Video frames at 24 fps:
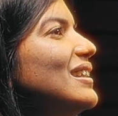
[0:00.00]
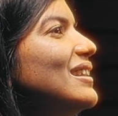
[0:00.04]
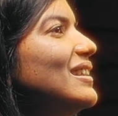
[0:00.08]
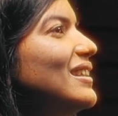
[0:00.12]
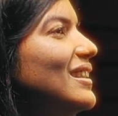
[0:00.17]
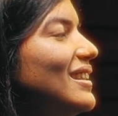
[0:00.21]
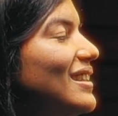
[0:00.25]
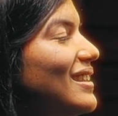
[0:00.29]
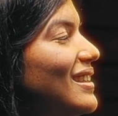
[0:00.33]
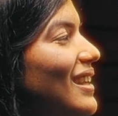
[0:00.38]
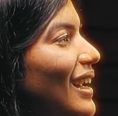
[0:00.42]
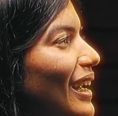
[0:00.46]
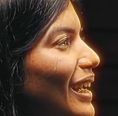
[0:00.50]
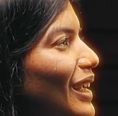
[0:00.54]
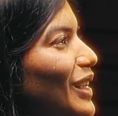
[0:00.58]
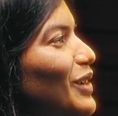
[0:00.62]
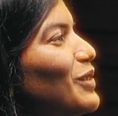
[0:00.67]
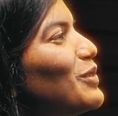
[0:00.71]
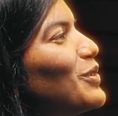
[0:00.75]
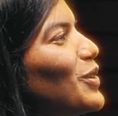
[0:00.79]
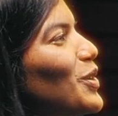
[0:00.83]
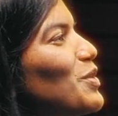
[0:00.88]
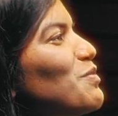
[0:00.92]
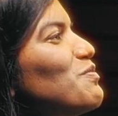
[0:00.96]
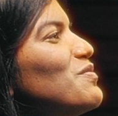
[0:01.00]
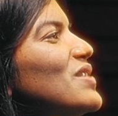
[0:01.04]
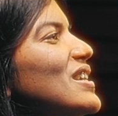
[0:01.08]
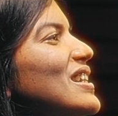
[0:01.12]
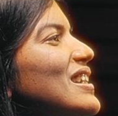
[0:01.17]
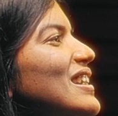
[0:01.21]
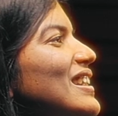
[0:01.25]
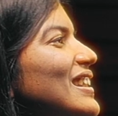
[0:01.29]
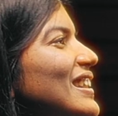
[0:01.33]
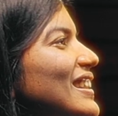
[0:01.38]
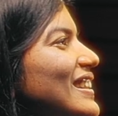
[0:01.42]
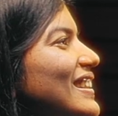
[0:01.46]
He died for
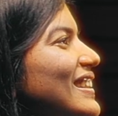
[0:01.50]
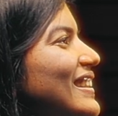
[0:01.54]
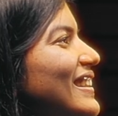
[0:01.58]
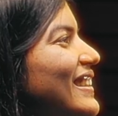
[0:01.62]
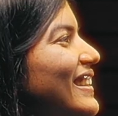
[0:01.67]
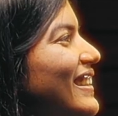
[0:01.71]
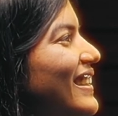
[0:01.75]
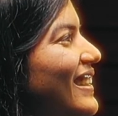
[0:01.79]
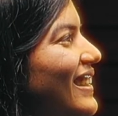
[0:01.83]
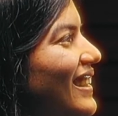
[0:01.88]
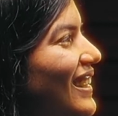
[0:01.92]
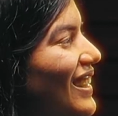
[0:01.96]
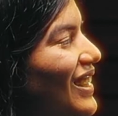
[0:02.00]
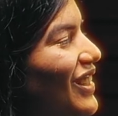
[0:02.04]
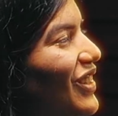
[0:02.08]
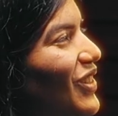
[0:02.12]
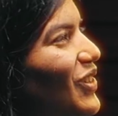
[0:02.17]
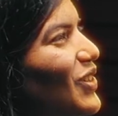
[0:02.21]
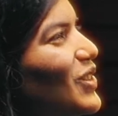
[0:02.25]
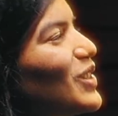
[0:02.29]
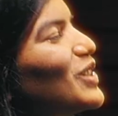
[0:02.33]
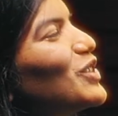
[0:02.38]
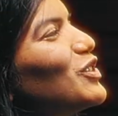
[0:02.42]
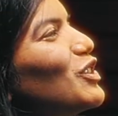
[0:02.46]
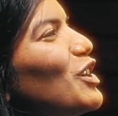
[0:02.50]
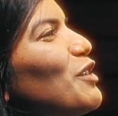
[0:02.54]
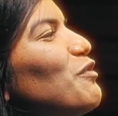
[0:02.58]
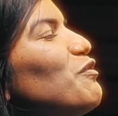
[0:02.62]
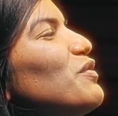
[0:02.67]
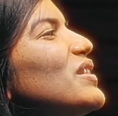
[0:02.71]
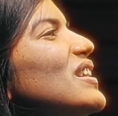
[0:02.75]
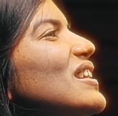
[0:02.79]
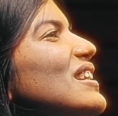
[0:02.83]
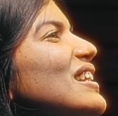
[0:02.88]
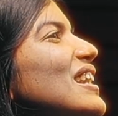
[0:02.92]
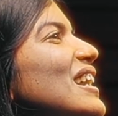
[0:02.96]
me. He rose from
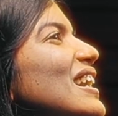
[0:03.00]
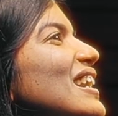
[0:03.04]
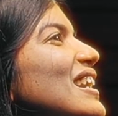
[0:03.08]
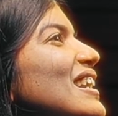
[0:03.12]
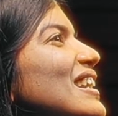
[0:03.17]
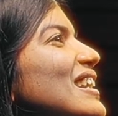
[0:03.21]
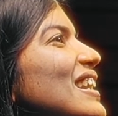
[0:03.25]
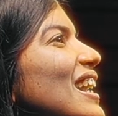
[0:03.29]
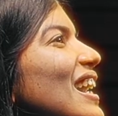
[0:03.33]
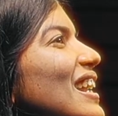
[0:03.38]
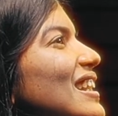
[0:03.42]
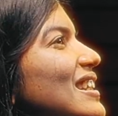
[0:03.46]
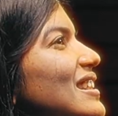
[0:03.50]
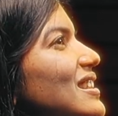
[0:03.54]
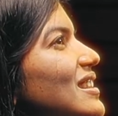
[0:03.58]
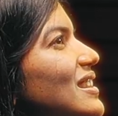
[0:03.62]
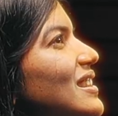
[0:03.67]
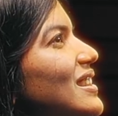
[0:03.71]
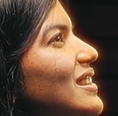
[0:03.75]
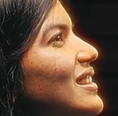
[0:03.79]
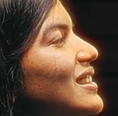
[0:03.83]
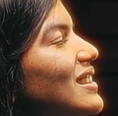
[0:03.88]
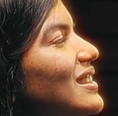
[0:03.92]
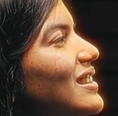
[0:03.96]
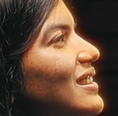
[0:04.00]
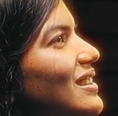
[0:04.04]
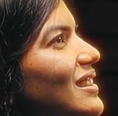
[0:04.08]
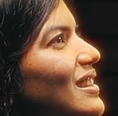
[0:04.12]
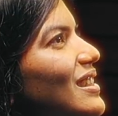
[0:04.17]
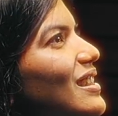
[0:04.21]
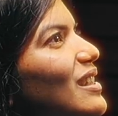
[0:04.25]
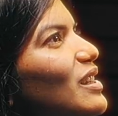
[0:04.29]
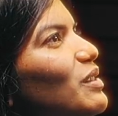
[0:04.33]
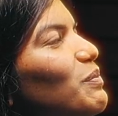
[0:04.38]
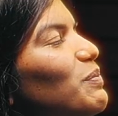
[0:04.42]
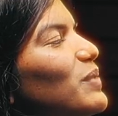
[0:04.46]
the dead and he's
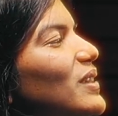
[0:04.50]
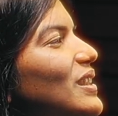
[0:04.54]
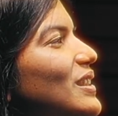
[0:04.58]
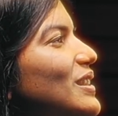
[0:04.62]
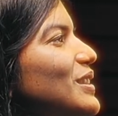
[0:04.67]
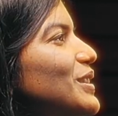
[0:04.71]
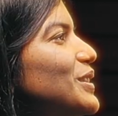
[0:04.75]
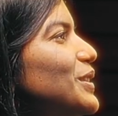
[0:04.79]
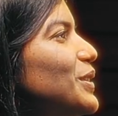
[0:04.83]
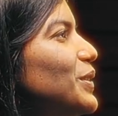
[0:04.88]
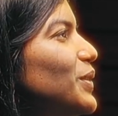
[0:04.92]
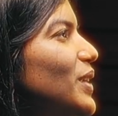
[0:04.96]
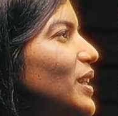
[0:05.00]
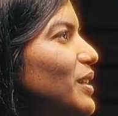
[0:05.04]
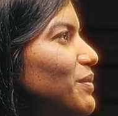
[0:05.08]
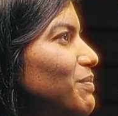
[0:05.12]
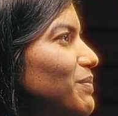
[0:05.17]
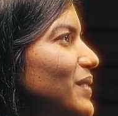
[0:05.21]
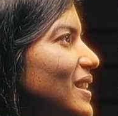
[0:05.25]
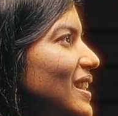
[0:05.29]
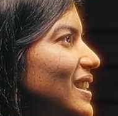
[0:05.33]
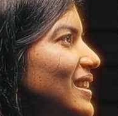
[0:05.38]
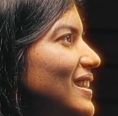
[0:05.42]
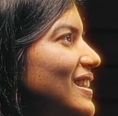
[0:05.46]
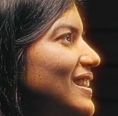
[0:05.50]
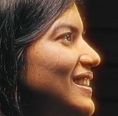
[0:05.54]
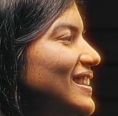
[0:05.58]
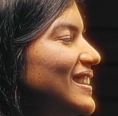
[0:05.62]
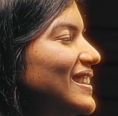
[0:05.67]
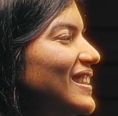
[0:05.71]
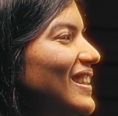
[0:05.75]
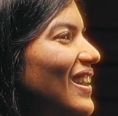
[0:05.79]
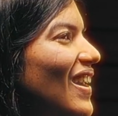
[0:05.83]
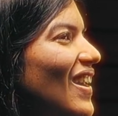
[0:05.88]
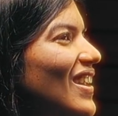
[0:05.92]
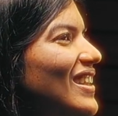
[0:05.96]
still pursuing me. This
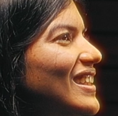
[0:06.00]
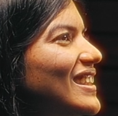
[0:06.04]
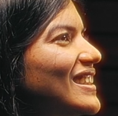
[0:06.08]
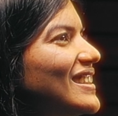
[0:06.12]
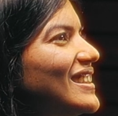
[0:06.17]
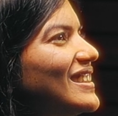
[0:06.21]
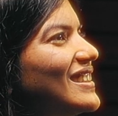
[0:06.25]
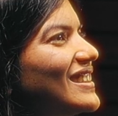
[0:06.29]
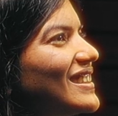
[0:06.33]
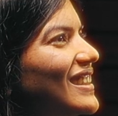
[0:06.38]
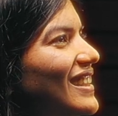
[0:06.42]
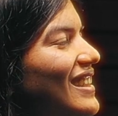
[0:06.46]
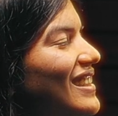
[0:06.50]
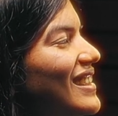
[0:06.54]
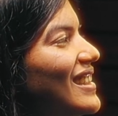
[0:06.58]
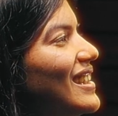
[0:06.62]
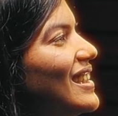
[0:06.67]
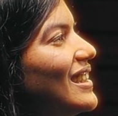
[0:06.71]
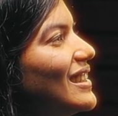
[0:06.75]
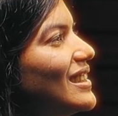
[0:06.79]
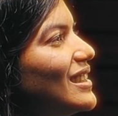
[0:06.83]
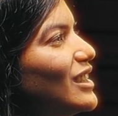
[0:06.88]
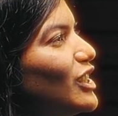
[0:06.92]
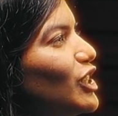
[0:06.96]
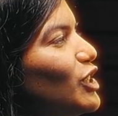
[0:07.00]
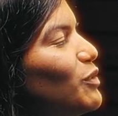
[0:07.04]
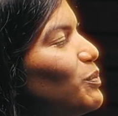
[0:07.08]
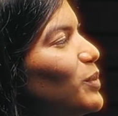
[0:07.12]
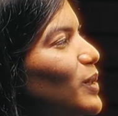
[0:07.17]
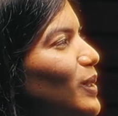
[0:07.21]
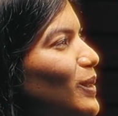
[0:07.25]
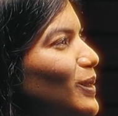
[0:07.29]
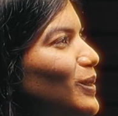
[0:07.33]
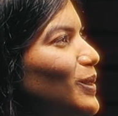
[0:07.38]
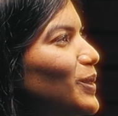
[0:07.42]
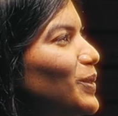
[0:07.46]
nonsense girl, he's still
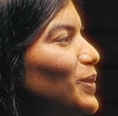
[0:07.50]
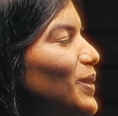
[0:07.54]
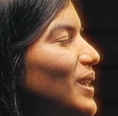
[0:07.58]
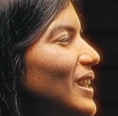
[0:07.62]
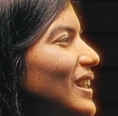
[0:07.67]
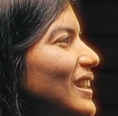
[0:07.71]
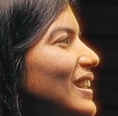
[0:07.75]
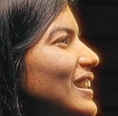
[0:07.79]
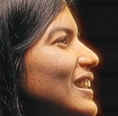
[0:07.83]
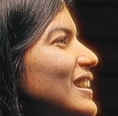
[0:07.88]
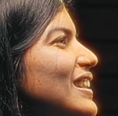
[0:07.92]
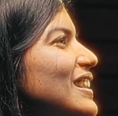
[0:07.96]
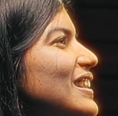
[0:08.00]
pursuing.